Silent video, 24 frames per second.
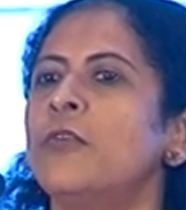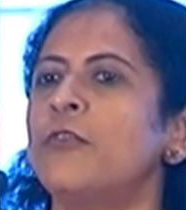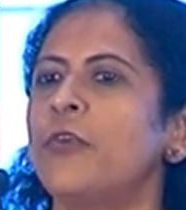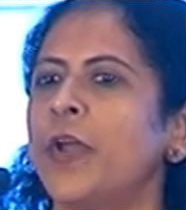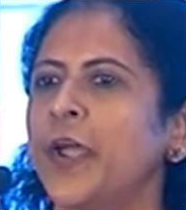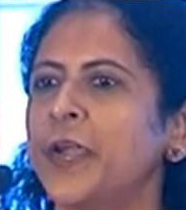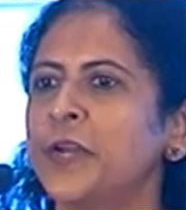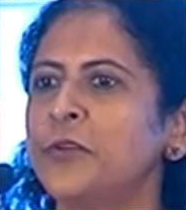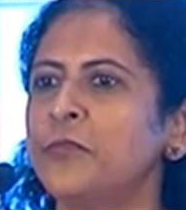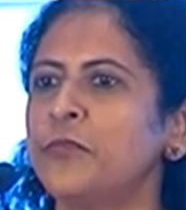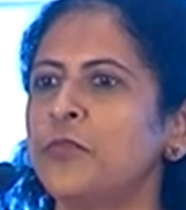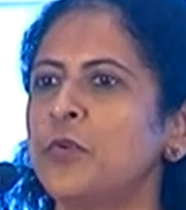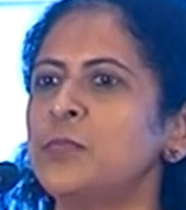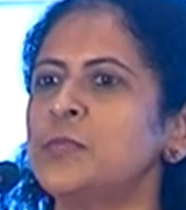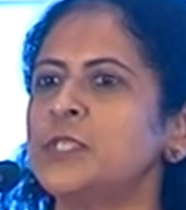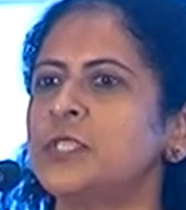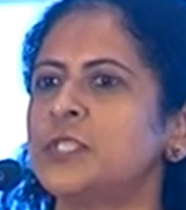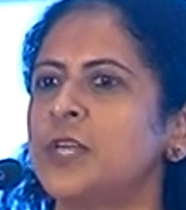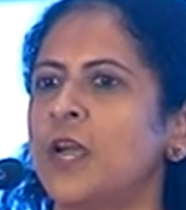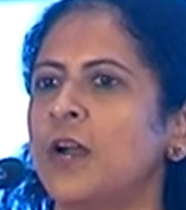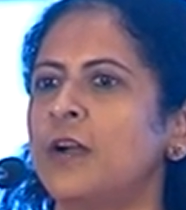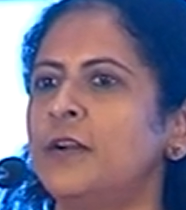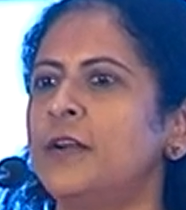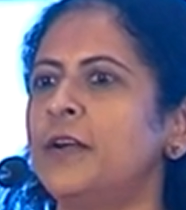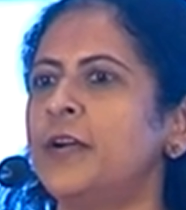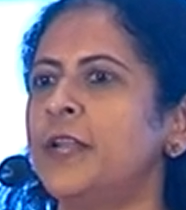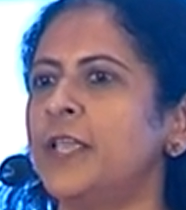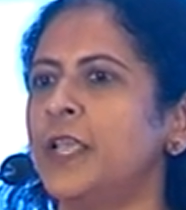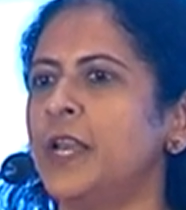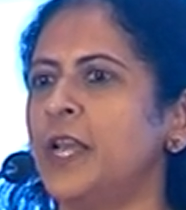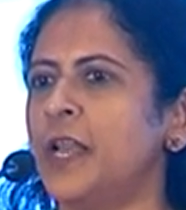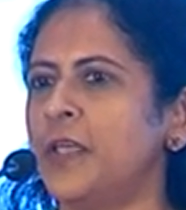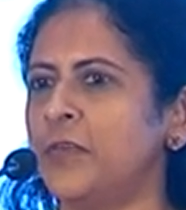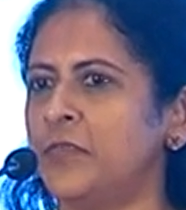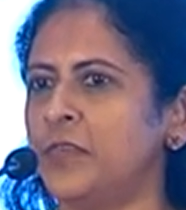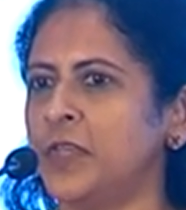Right from standard
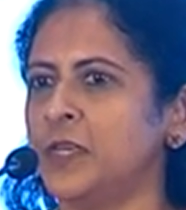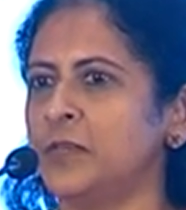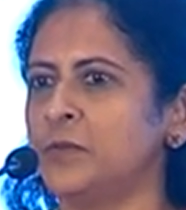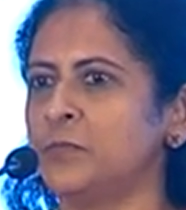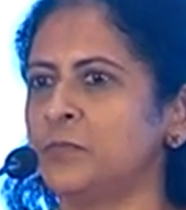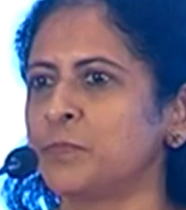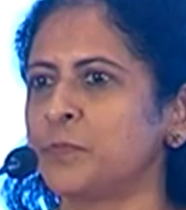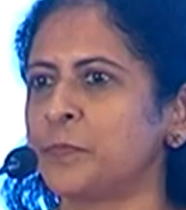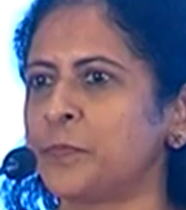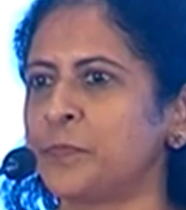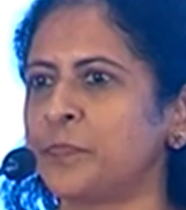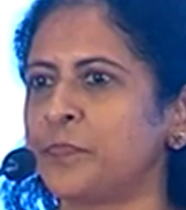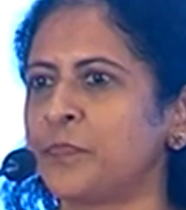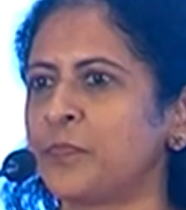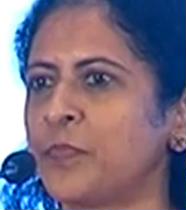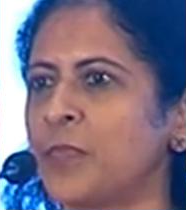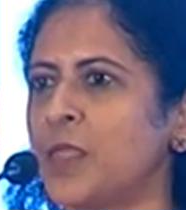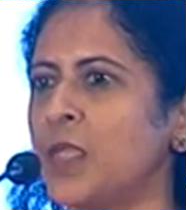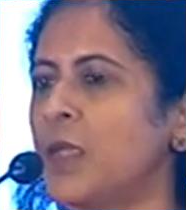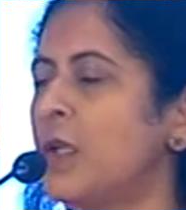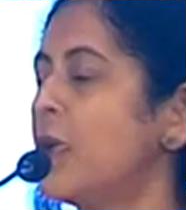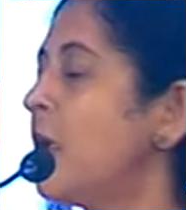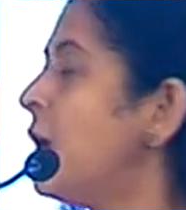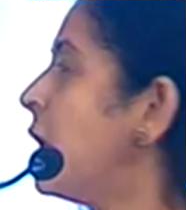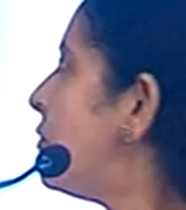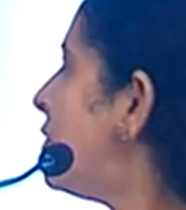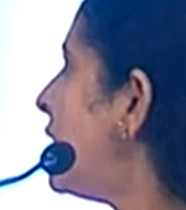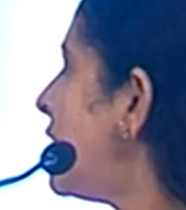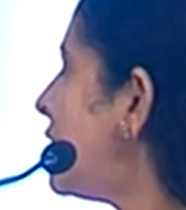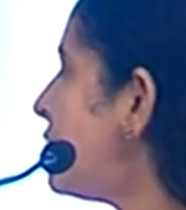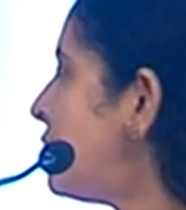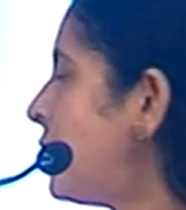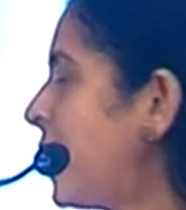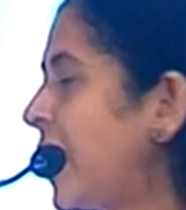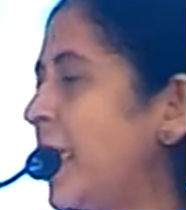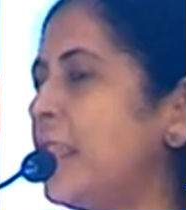11, we
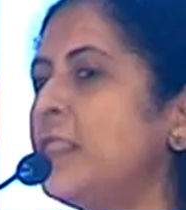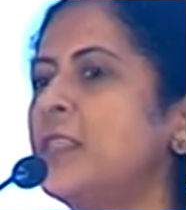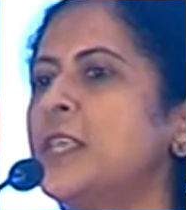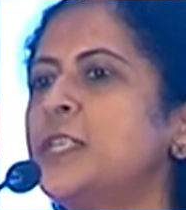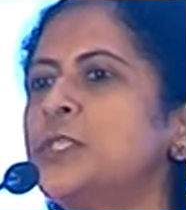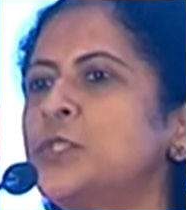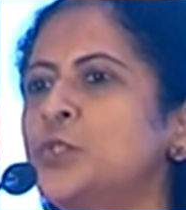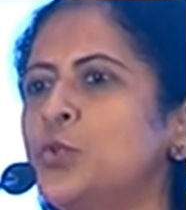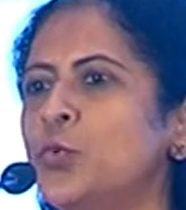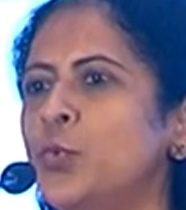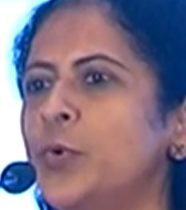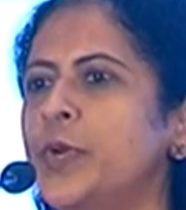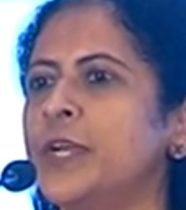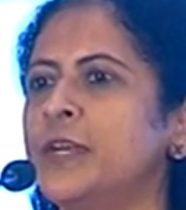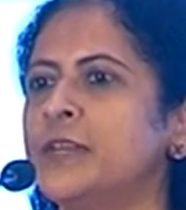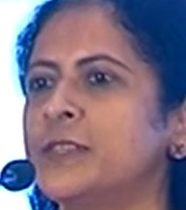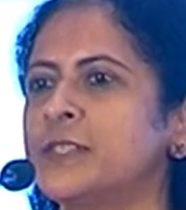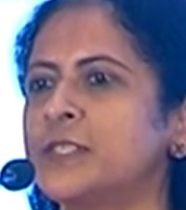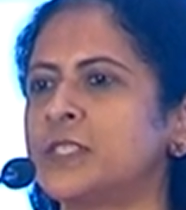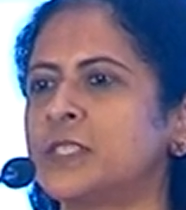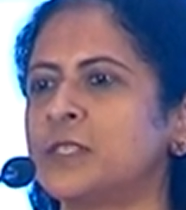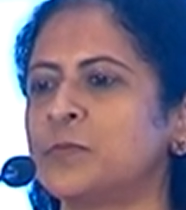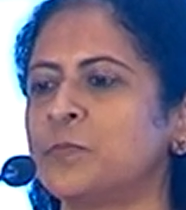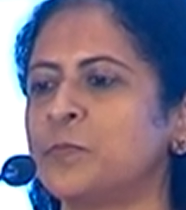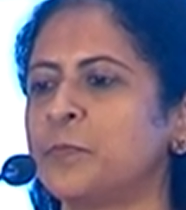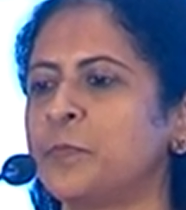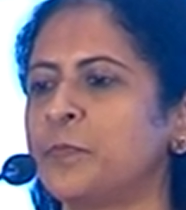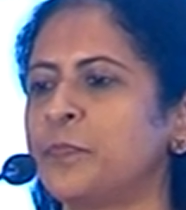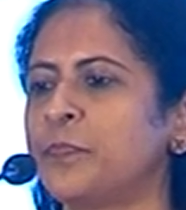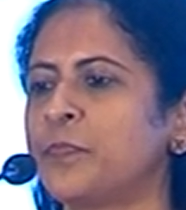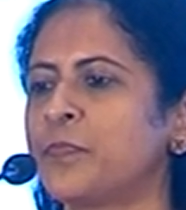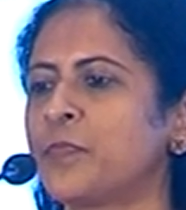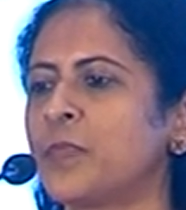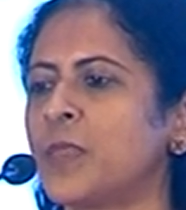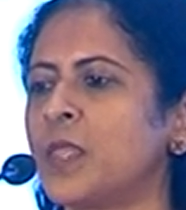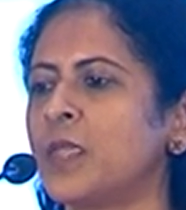train the students
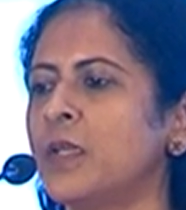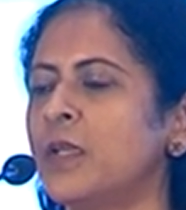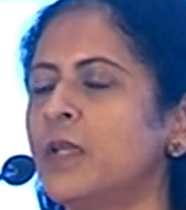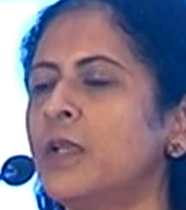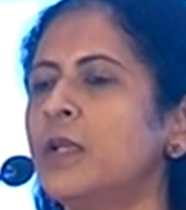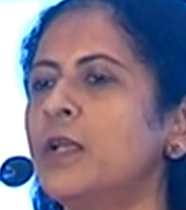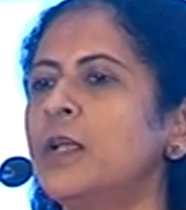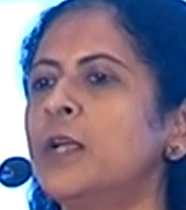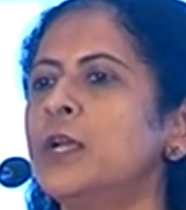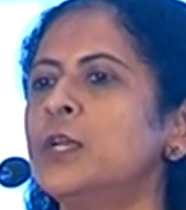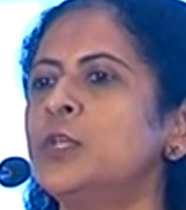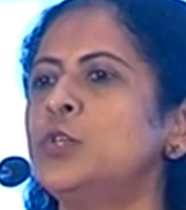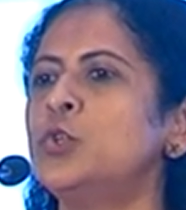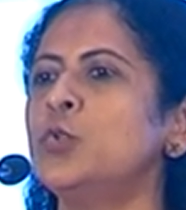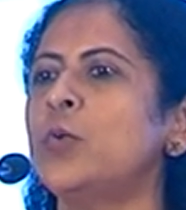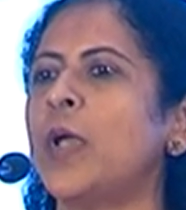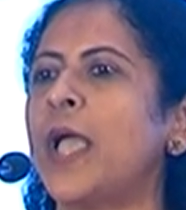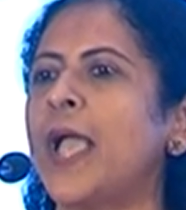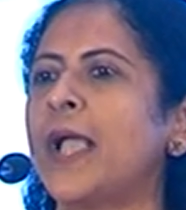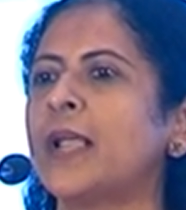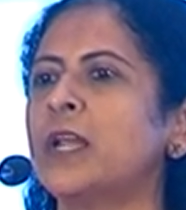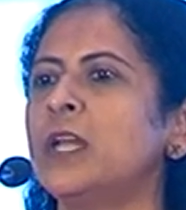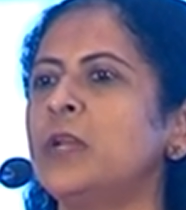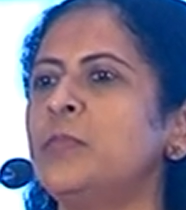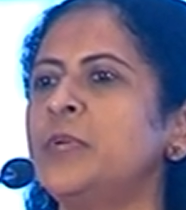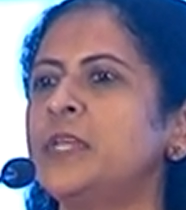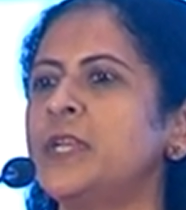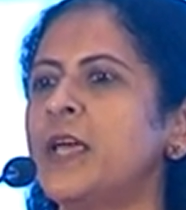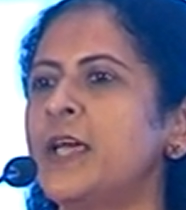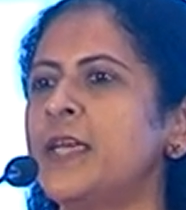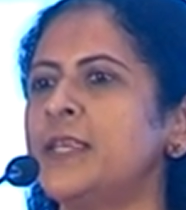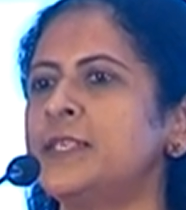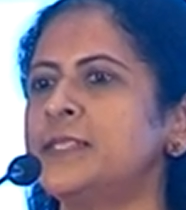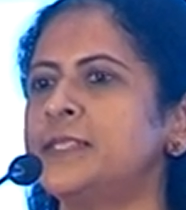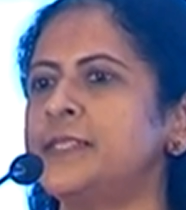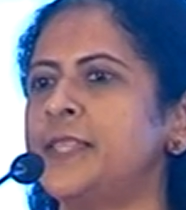to
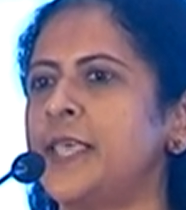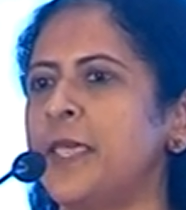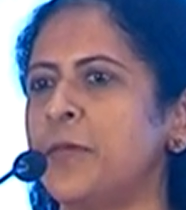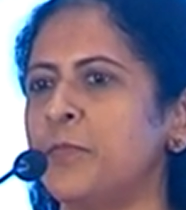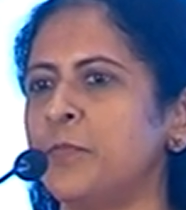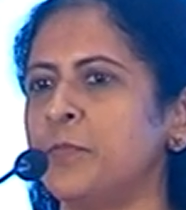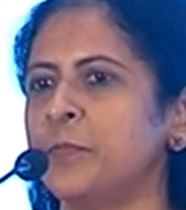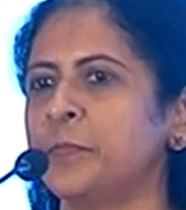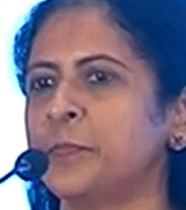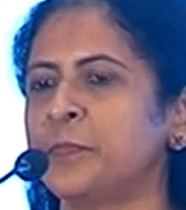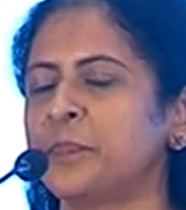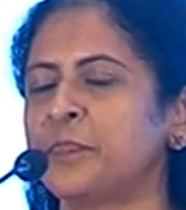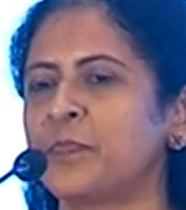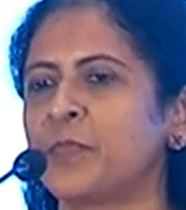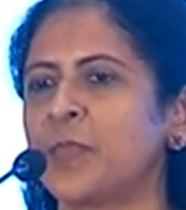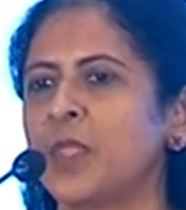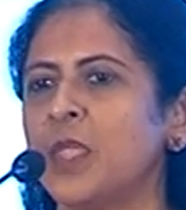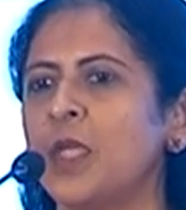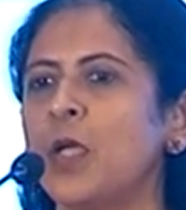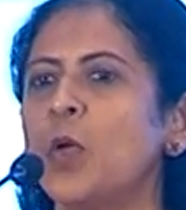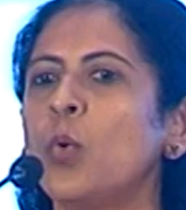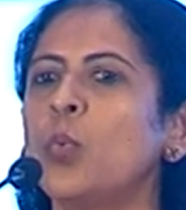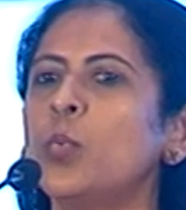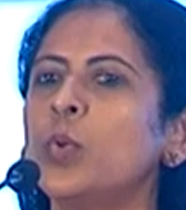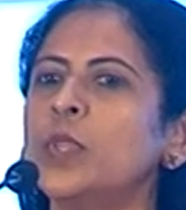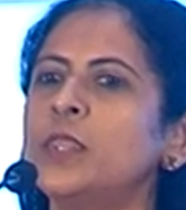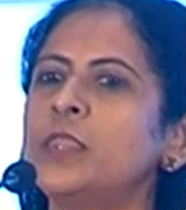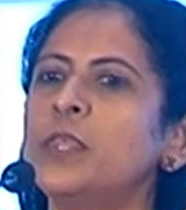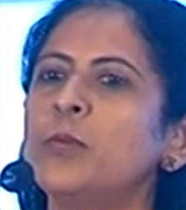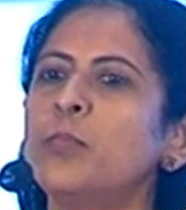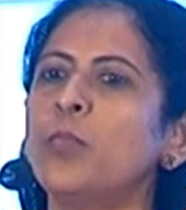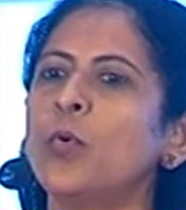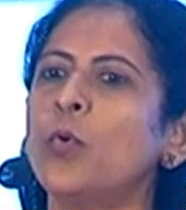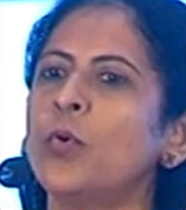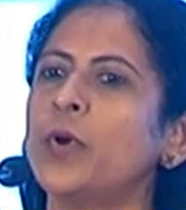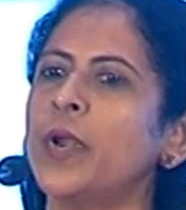acclimatize them with the
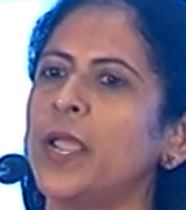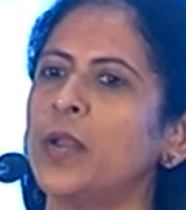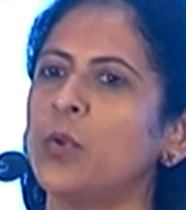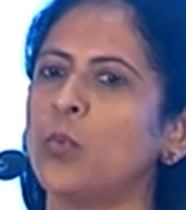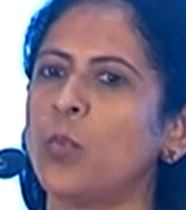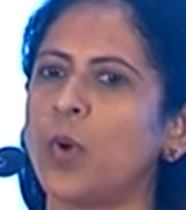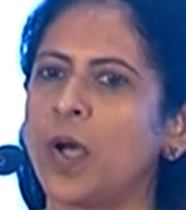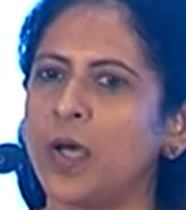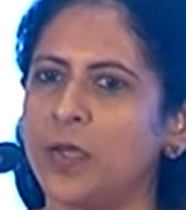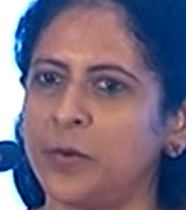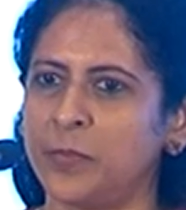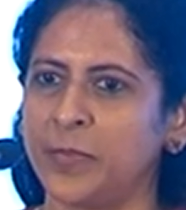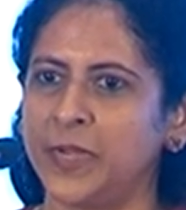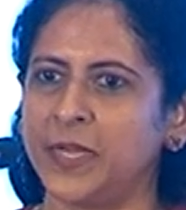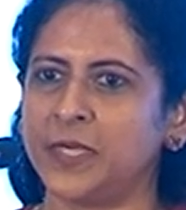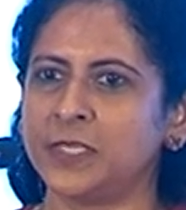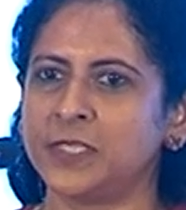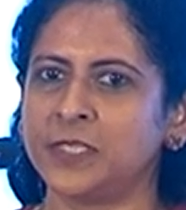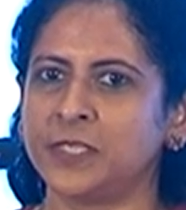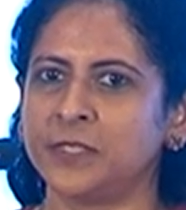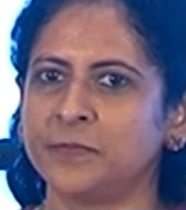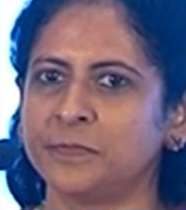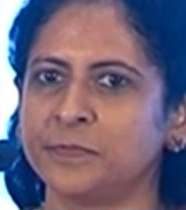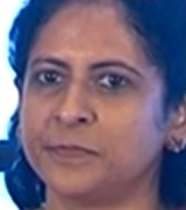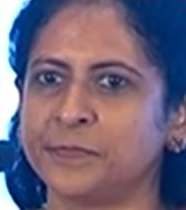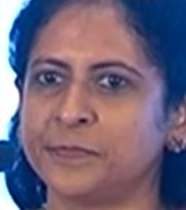board environment.